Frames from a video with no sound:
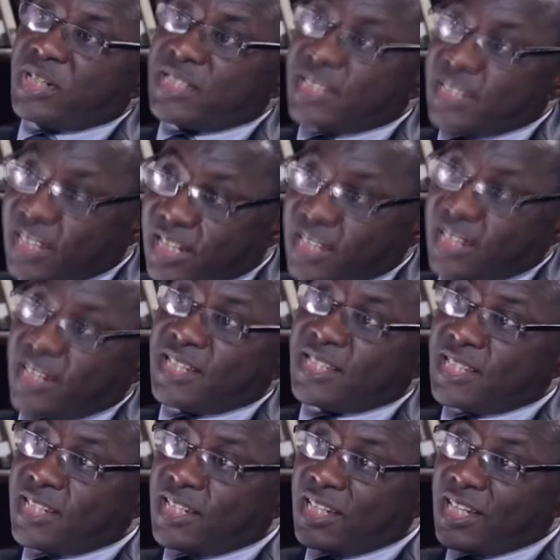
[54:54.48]

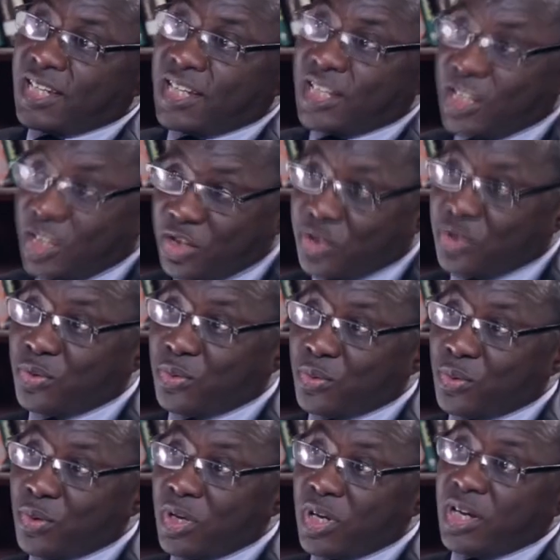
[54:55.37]
security
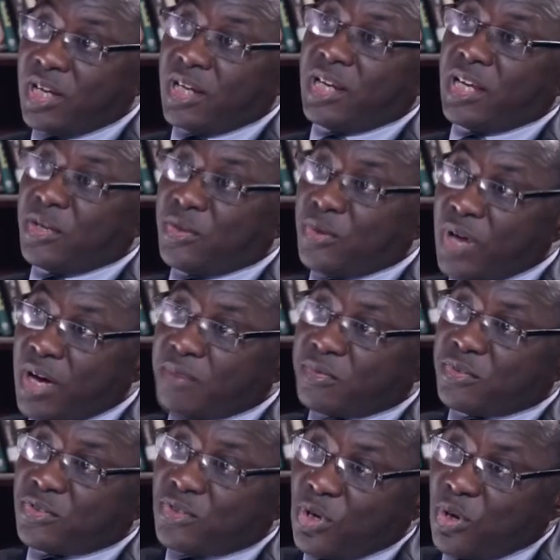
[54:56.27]
issue, then you
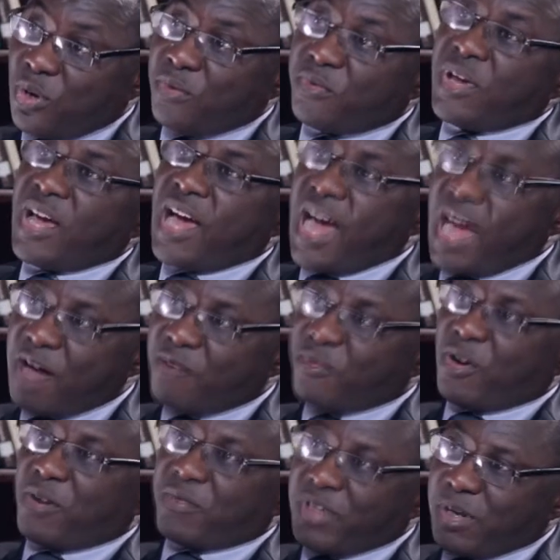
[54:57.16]
have solved
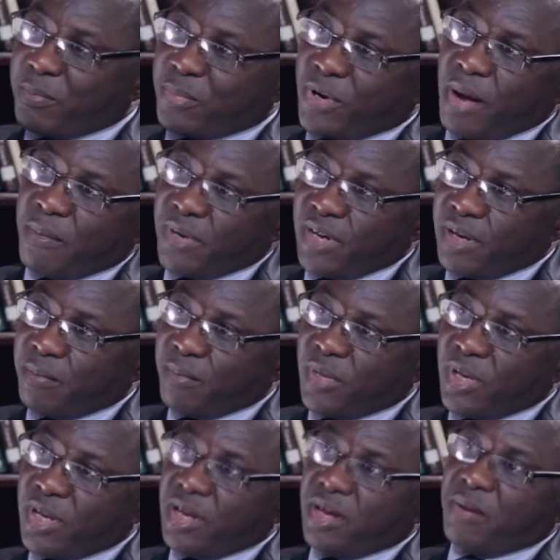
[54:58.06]
half of the problem.
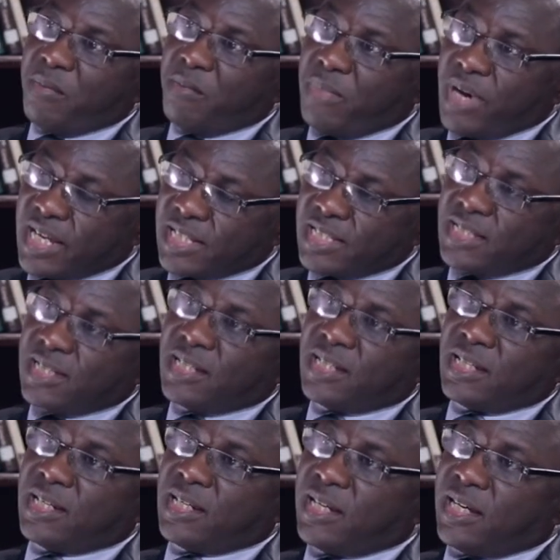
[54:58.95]
But
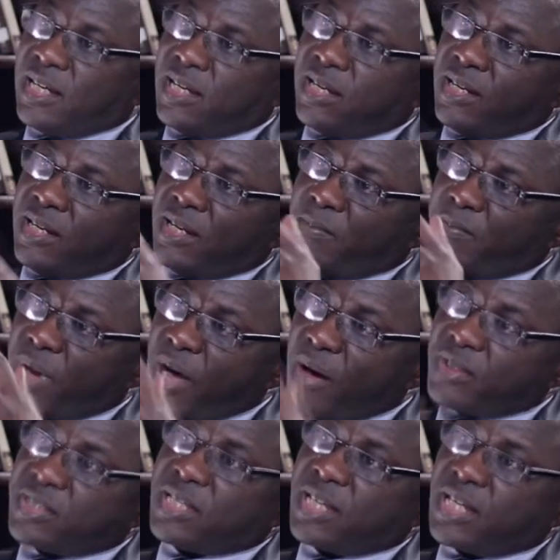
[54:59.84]
the
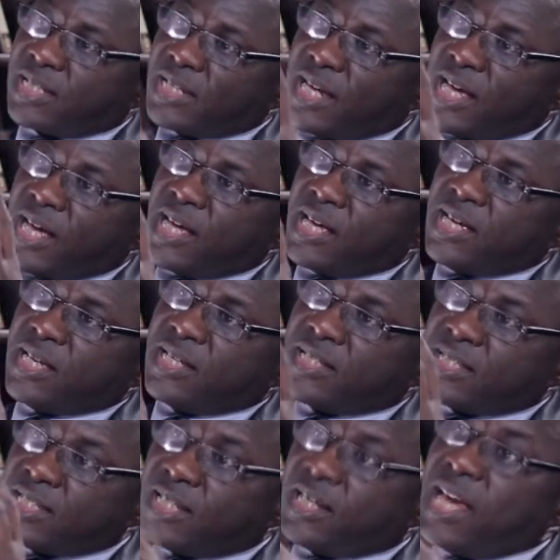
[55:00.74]
power sector
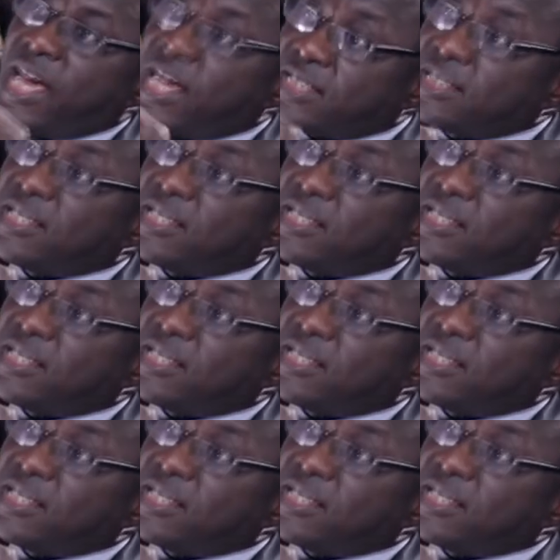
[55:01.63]
still has